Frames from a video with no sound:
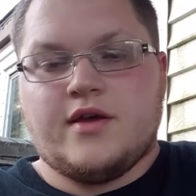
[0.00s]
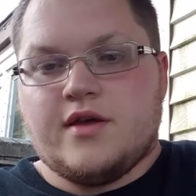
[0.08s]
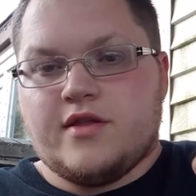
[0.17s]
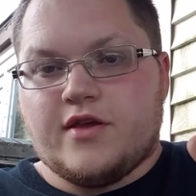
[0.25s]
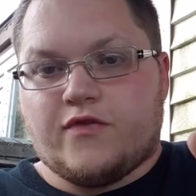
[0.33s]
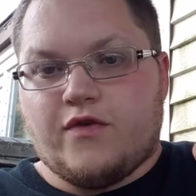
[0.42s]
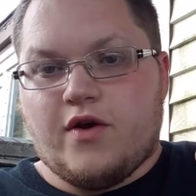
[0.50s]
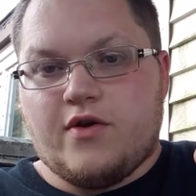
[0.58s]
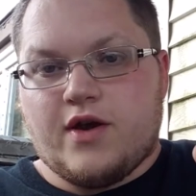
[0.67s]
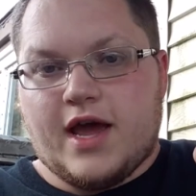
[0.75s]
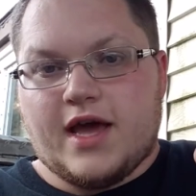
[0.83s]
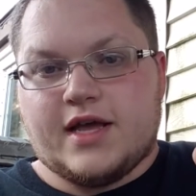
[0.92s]
This phone
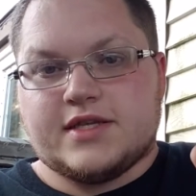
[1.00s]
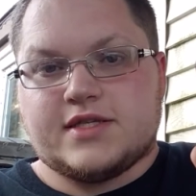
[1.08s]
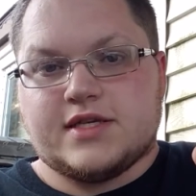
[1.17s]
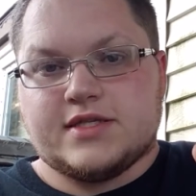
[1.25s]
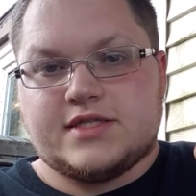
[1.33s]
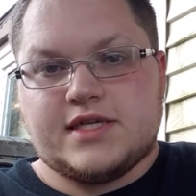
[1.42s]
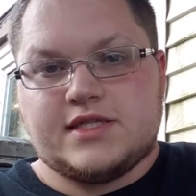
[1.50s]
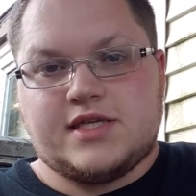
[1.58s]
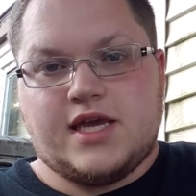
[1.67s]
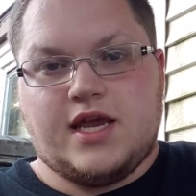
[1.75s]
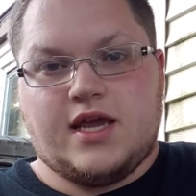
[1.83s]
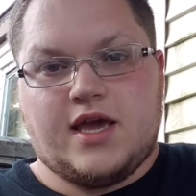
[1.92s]
has
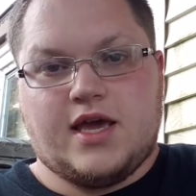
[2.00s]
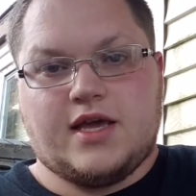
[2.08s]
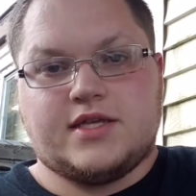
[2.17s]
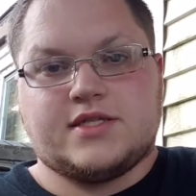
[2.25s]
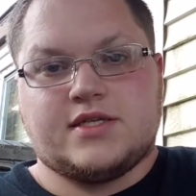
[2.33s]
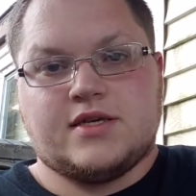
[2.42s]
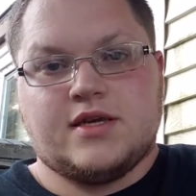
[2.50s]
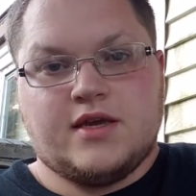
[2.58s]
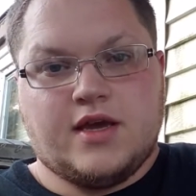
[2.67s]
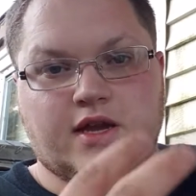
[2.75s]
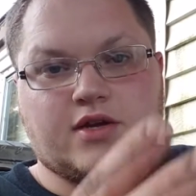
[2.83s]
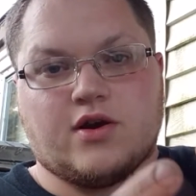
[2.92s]
16 gigs
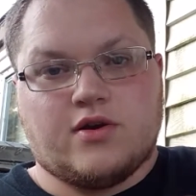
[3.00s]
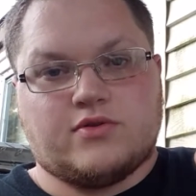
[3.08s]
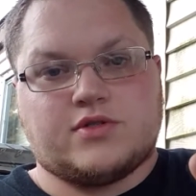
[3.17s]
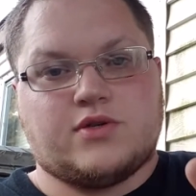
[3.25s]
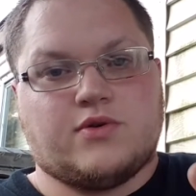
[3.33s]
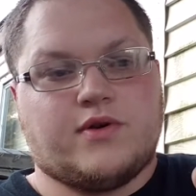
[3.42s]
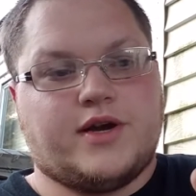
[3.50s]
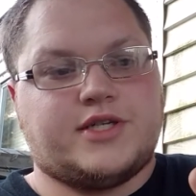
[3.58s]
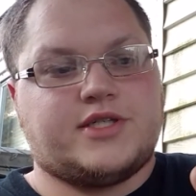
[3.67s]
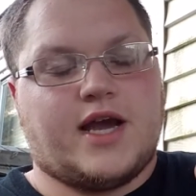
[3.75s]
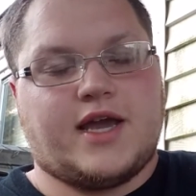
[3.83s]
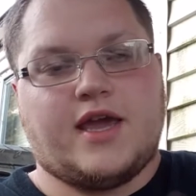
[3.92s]
internal
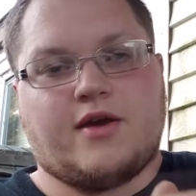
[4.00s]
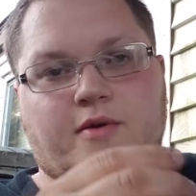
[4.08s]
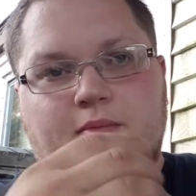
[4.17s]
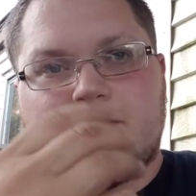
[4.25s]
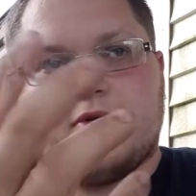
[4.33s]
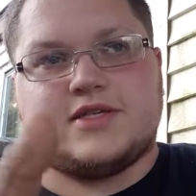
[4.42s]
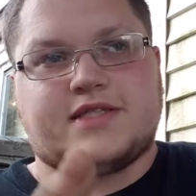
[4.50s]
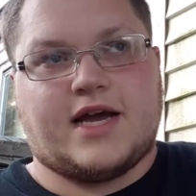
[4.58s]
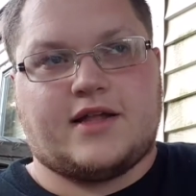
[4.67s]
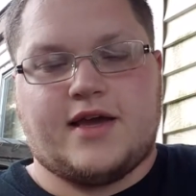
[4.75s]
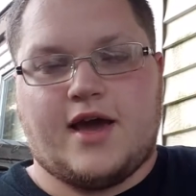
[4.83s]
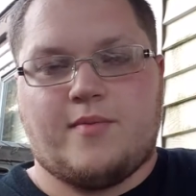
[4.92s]
storage. I can't remember
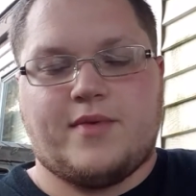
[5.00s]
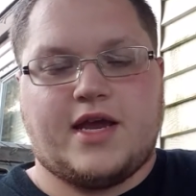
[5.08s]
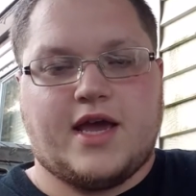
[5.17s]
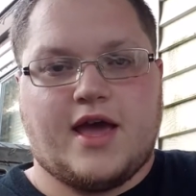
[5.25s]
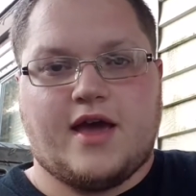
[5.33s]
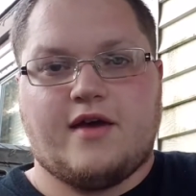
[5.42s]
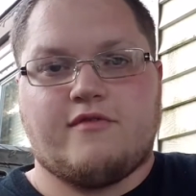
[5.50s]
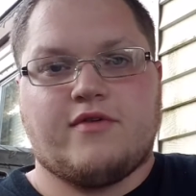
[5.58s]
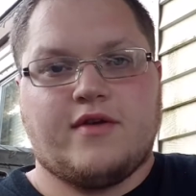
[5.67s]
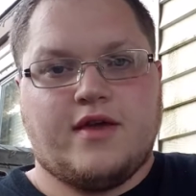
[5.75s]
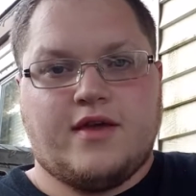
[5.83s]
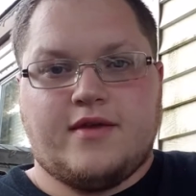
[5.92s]
exactly how many you have.
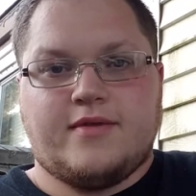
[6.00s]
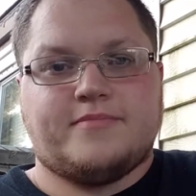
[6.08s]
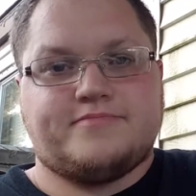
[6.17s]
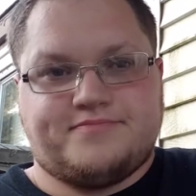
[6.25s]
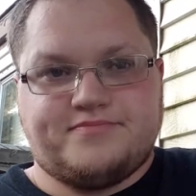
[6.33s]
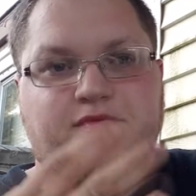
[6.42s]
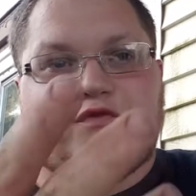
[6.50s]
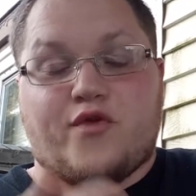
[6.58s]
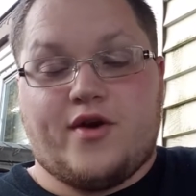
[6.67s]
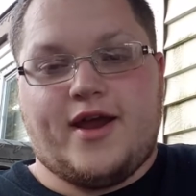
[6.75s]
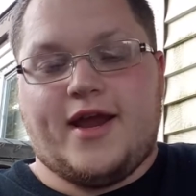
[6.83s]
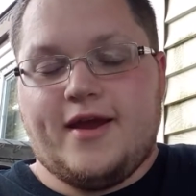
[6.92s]

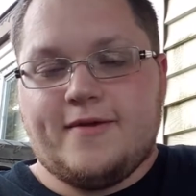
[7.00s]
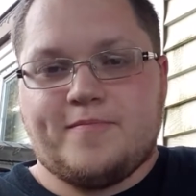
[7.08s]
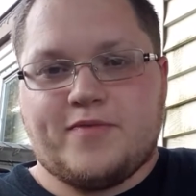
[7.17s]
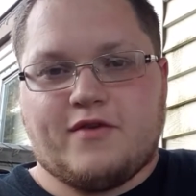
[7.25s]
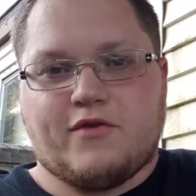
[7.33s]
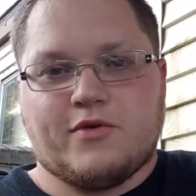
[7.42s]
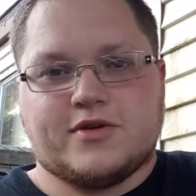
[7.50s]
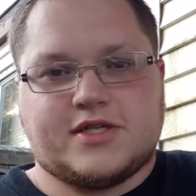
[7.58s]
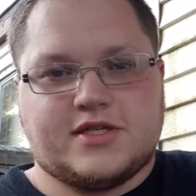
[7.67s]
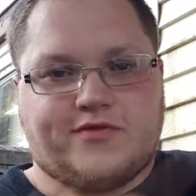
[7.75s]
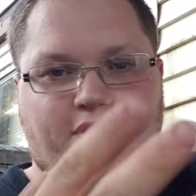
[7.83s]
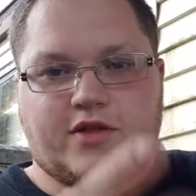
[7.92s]
Free, of course,
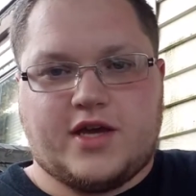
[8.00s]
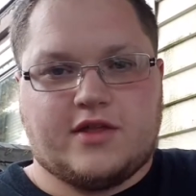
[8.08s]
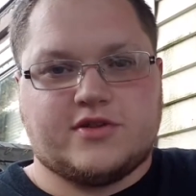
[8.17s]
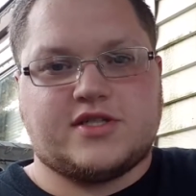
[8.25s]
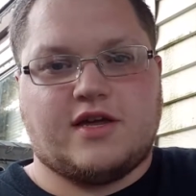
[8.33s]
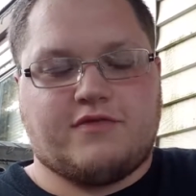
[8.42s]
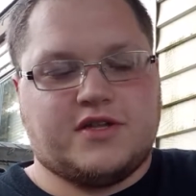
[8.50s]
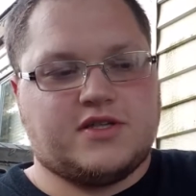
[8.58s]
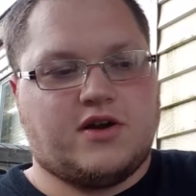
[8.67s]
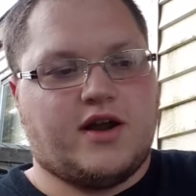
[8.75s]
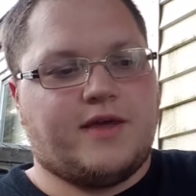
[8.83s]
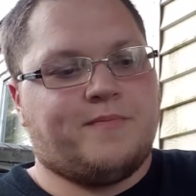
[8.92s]
because of all the other stuff that's
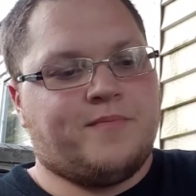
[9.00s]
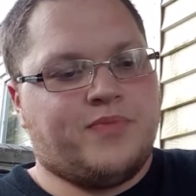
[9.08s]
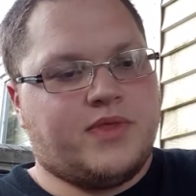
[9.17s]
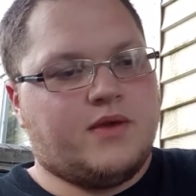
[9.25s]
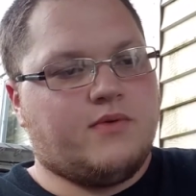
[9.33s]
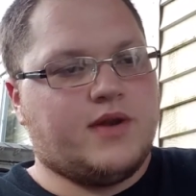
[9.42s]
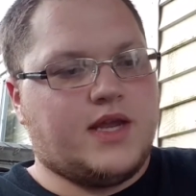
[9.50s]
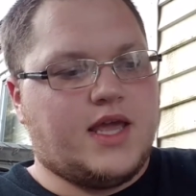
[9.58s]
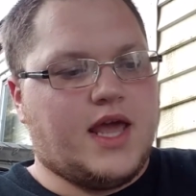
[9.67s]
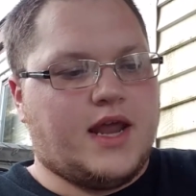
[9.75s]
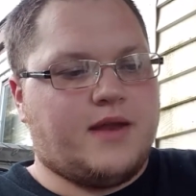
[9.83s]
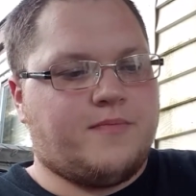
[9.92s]
on it when you
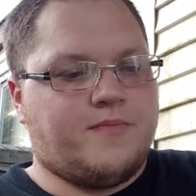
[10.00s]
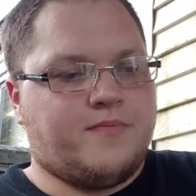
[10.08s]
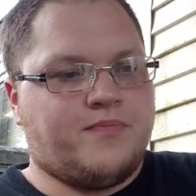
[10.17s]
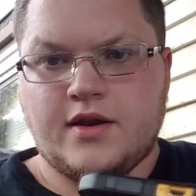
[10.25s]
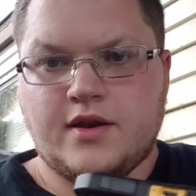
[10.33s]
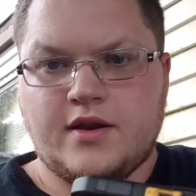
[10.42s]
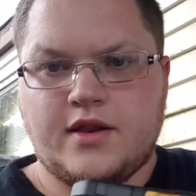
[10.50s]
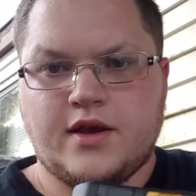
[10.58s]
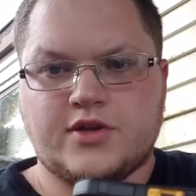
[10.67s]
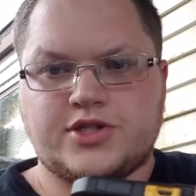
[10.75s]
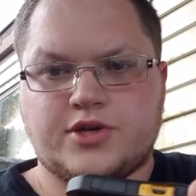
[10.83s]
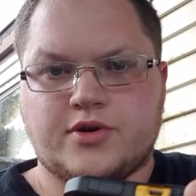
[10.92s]
get it.
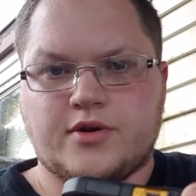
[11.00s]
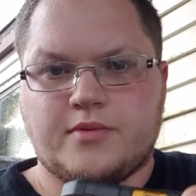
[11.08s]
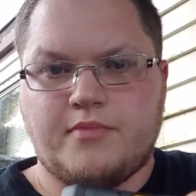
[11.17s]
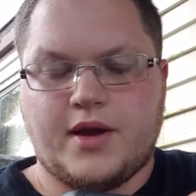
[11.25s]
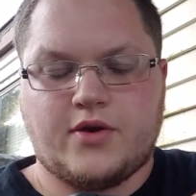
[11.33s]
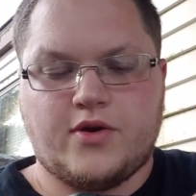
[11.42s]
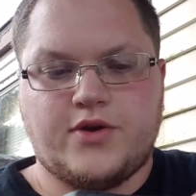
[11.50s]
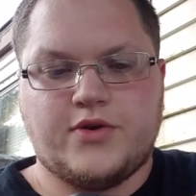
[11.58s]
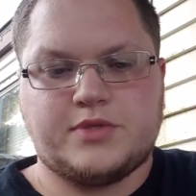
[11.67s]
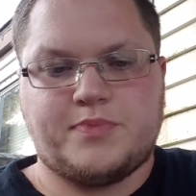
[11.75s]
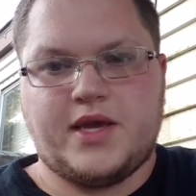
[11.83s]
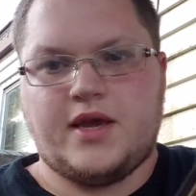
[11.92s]
There's your micro
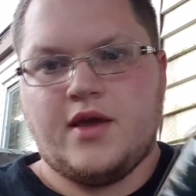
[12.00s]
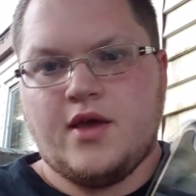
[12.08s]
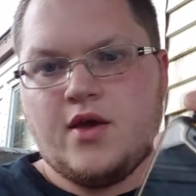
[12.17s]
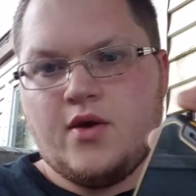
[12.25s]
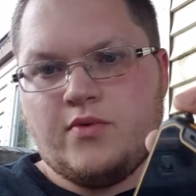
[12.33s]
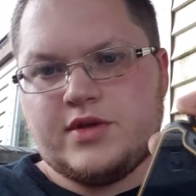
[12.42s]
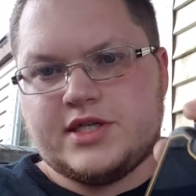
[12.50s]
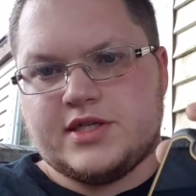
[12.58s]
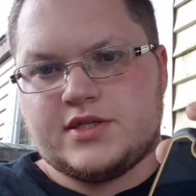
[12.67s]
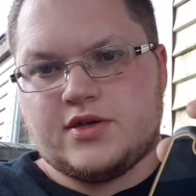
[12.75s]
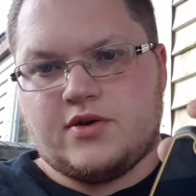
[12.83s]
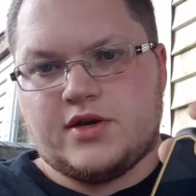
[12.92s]
USB, which
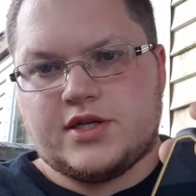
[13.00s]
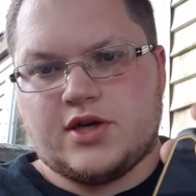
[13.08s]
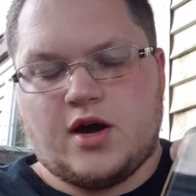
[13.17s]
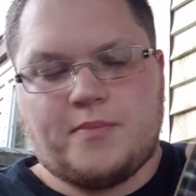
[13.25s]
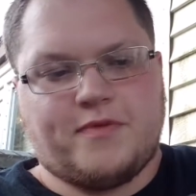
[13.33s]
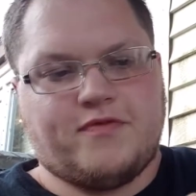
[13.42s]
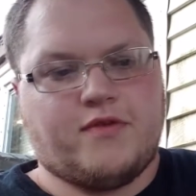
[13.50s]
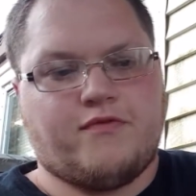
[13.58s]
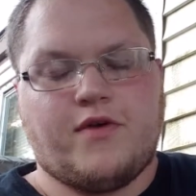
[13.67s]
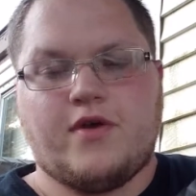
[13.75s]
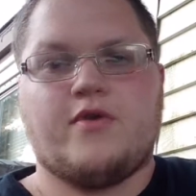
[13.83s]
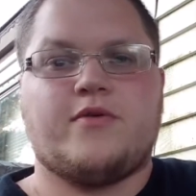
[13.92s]
is on top of the
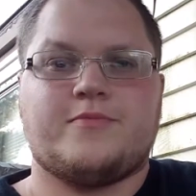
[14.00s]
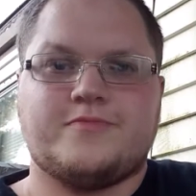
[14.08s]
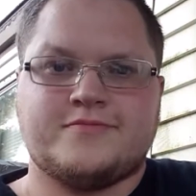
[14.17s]
phone.